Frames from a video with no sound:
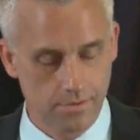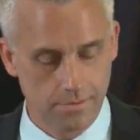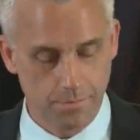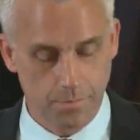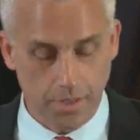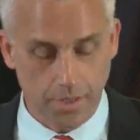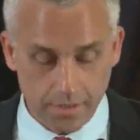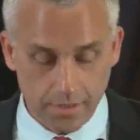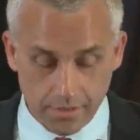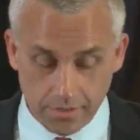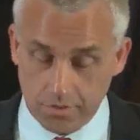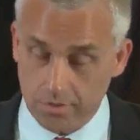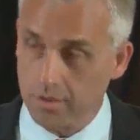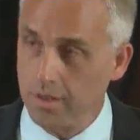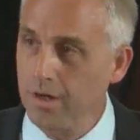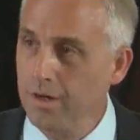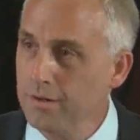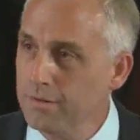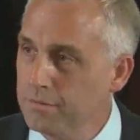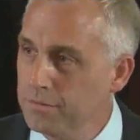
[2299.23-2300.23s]
By this
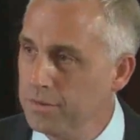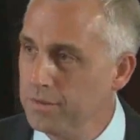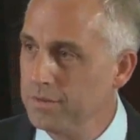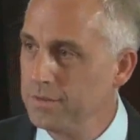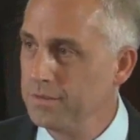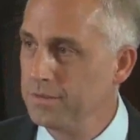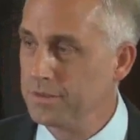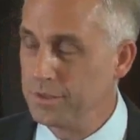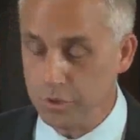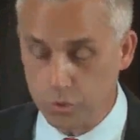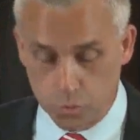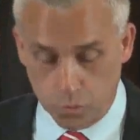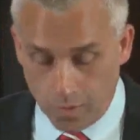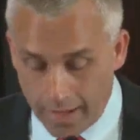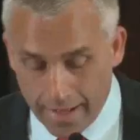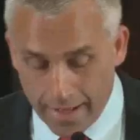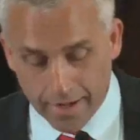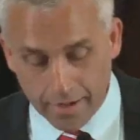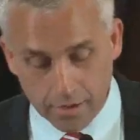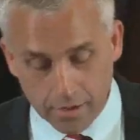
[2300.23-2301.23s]
love, this
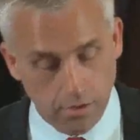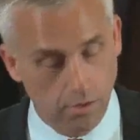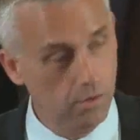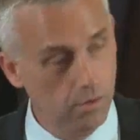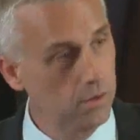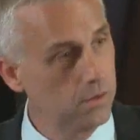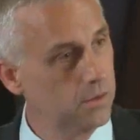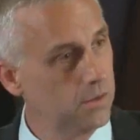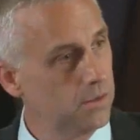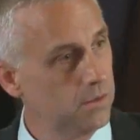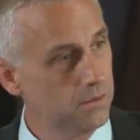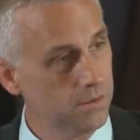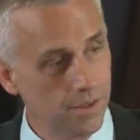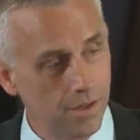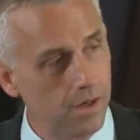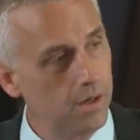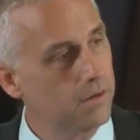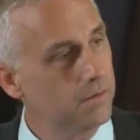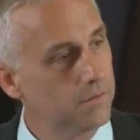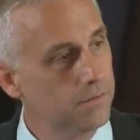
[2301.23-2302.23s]
radical
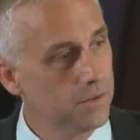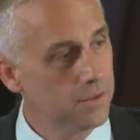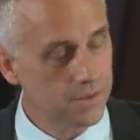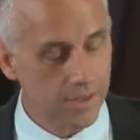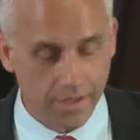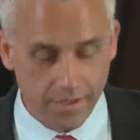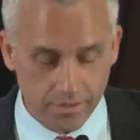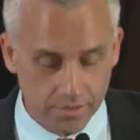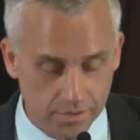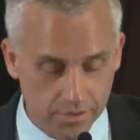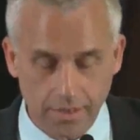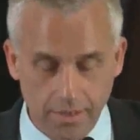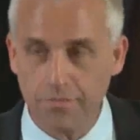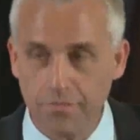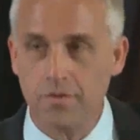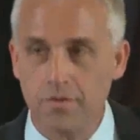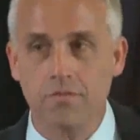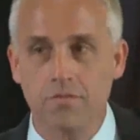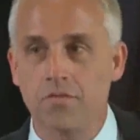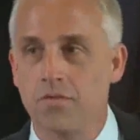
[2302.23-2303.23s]
love that is
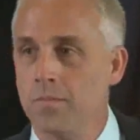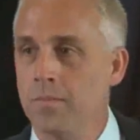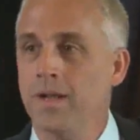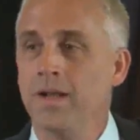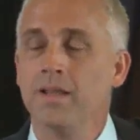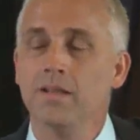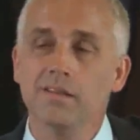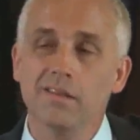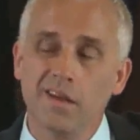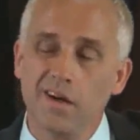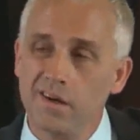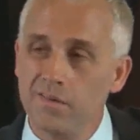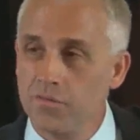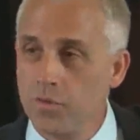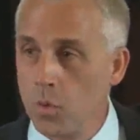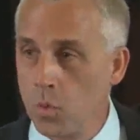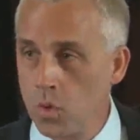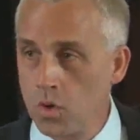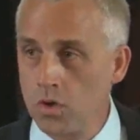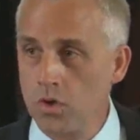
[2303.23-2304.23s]
different from any love
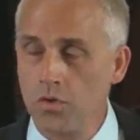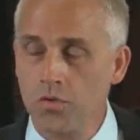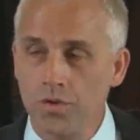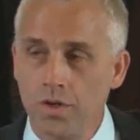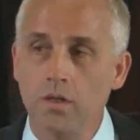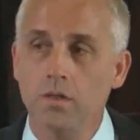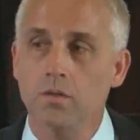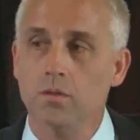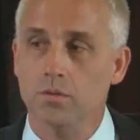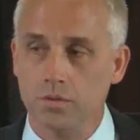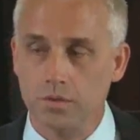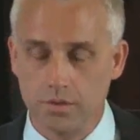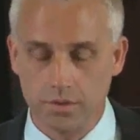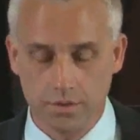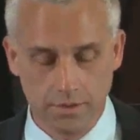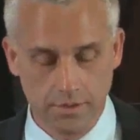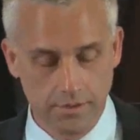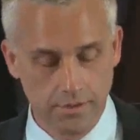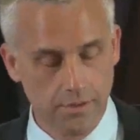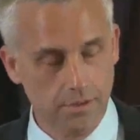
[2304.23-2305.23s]
the world knows.
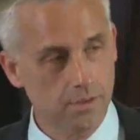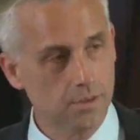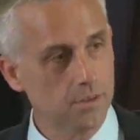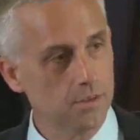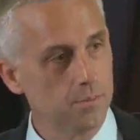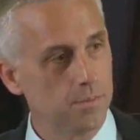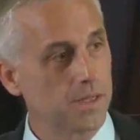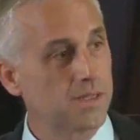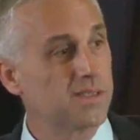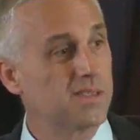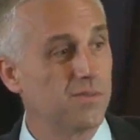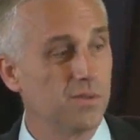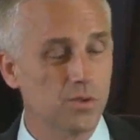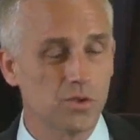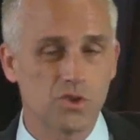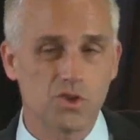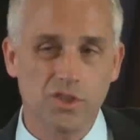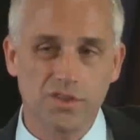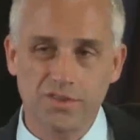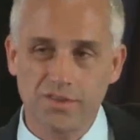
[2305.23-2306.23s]
Because if it
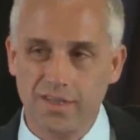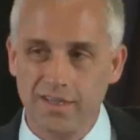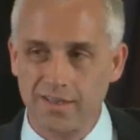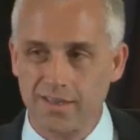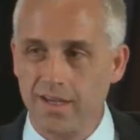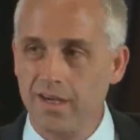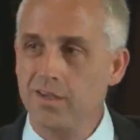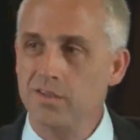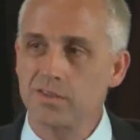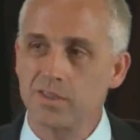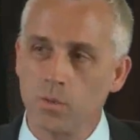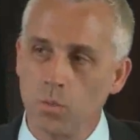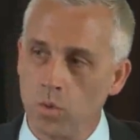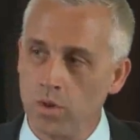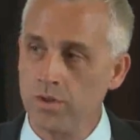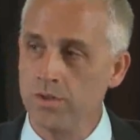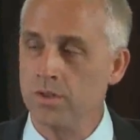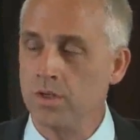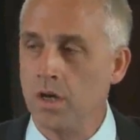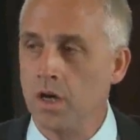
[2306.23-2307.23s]
was just like theirs, they
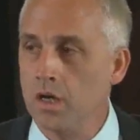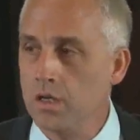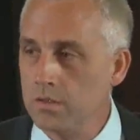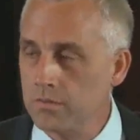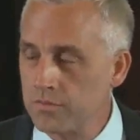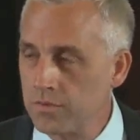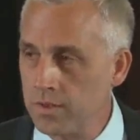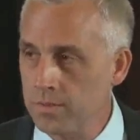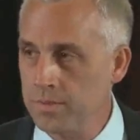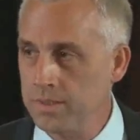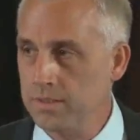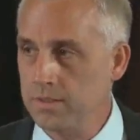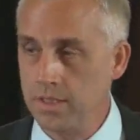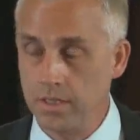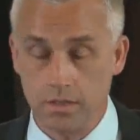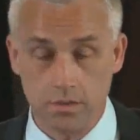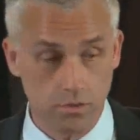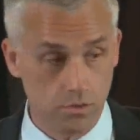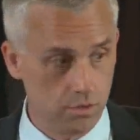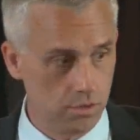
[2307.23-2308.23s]
wouldn't know you from it.
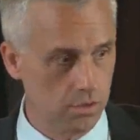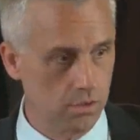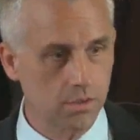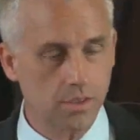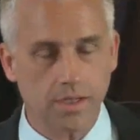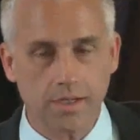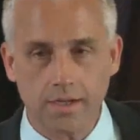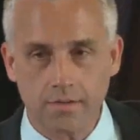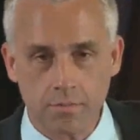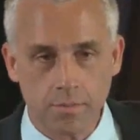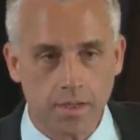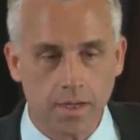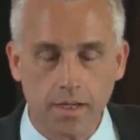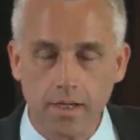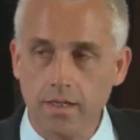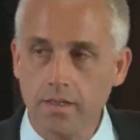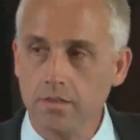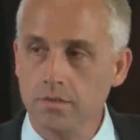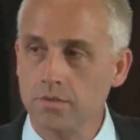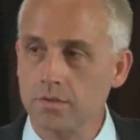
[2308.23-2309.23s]
They'd, you'd look like everybody
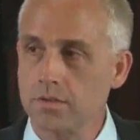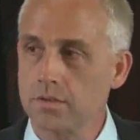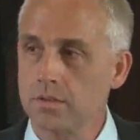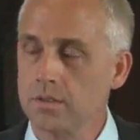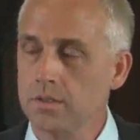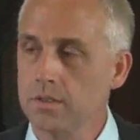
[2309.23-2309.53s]
else.